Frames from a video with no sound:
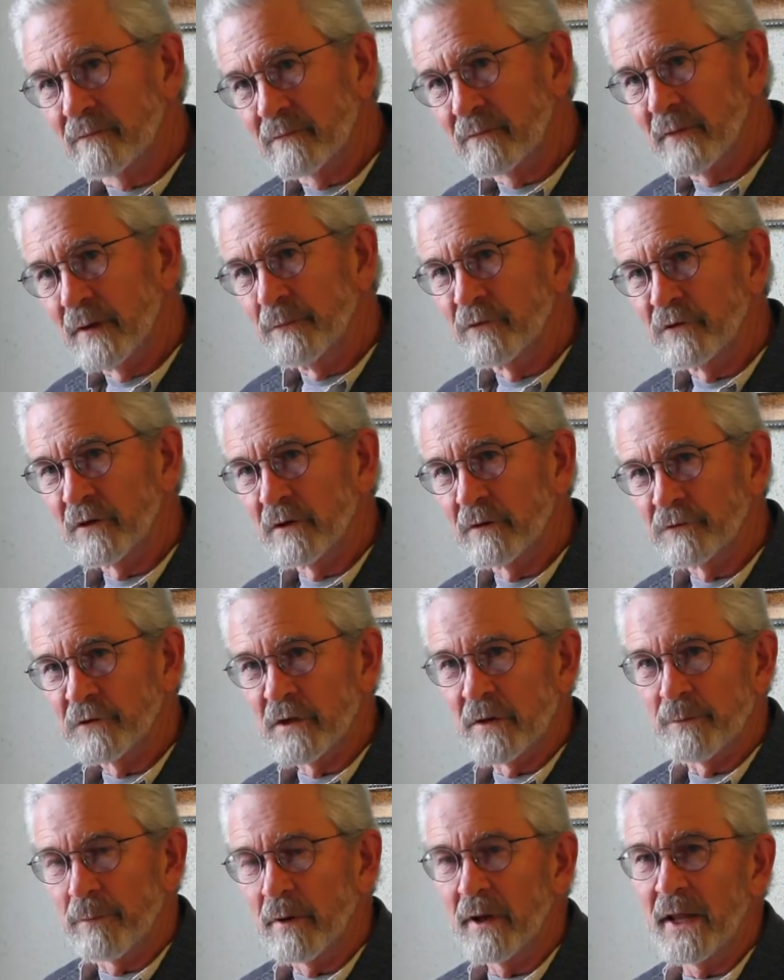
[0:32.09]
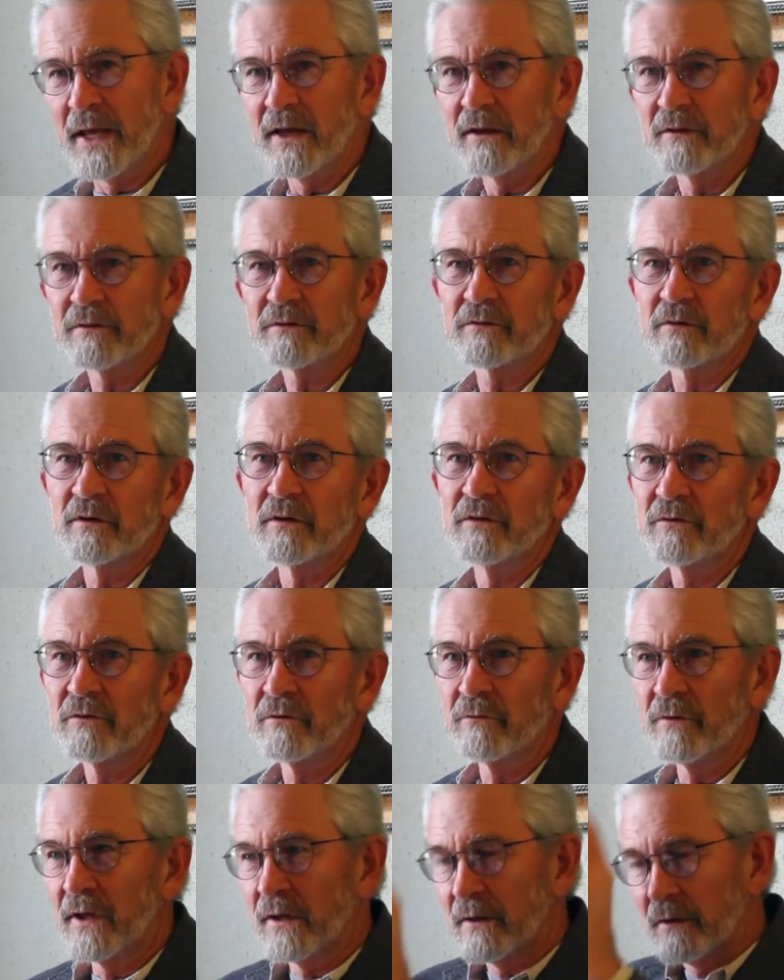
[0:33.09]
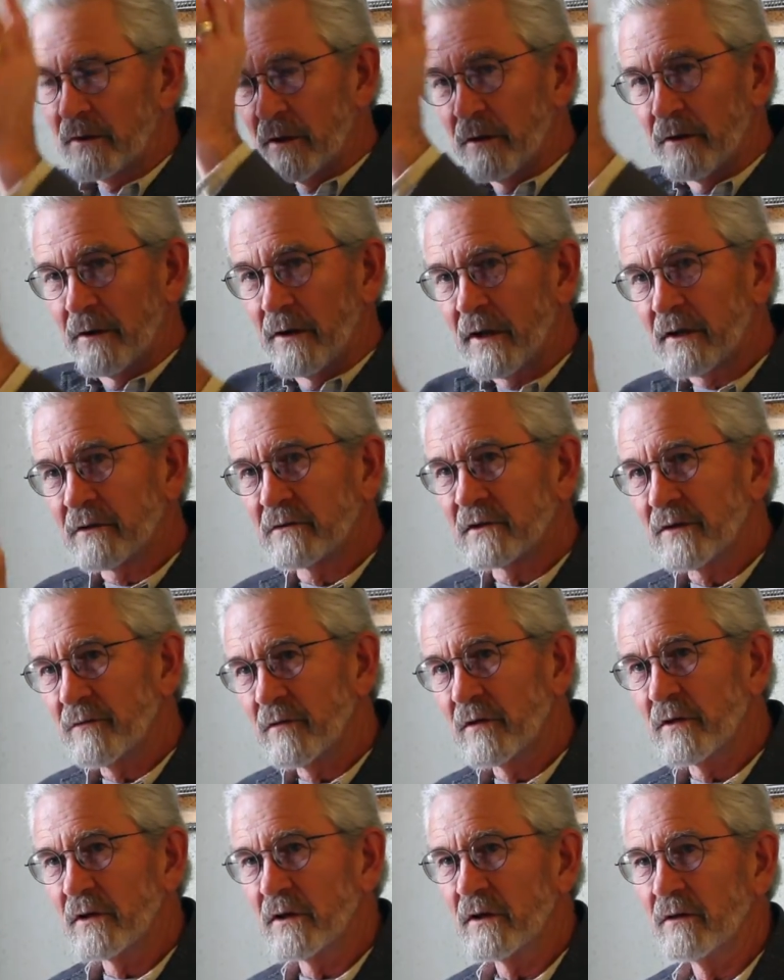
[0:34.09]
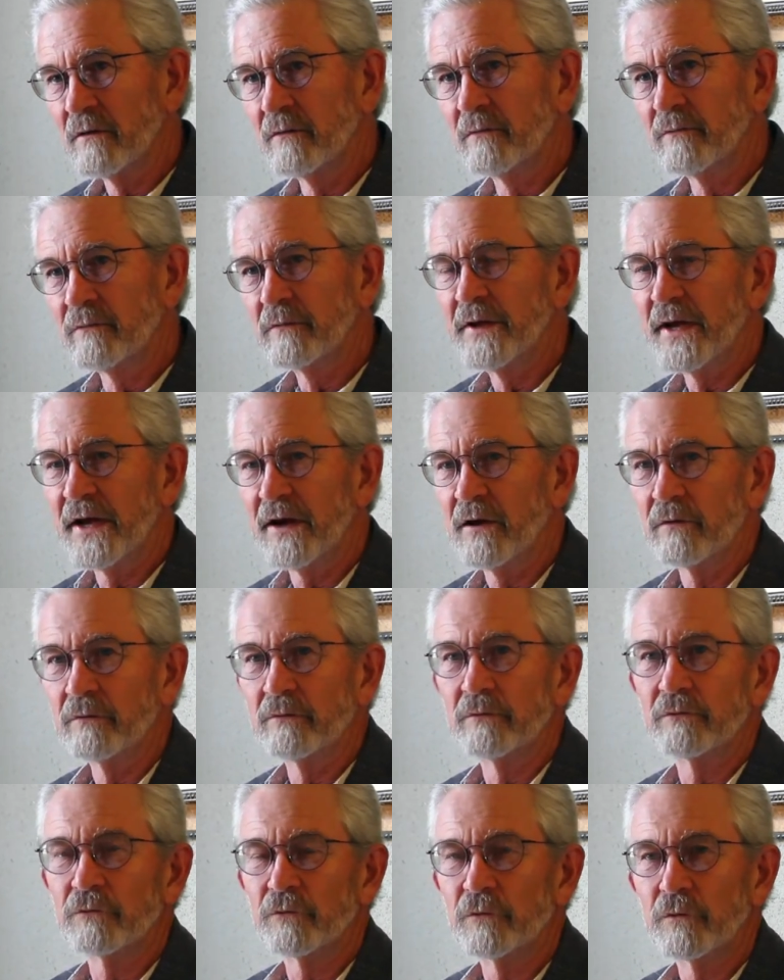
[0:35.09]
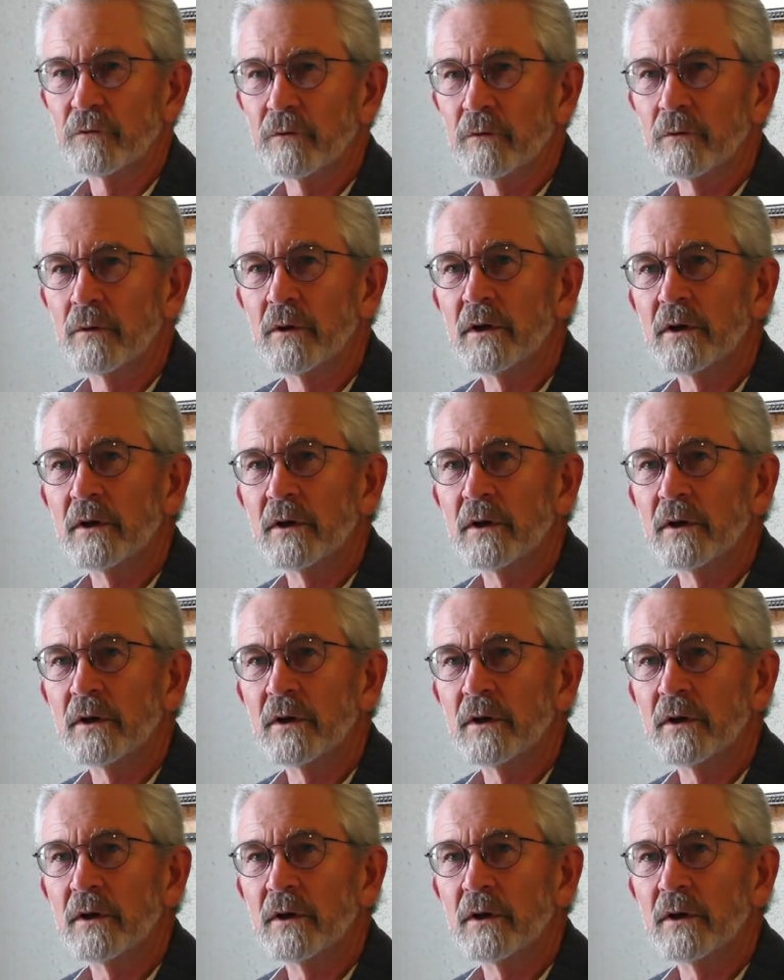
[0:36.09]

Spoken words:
themselves eat plants, and so that connects everything down through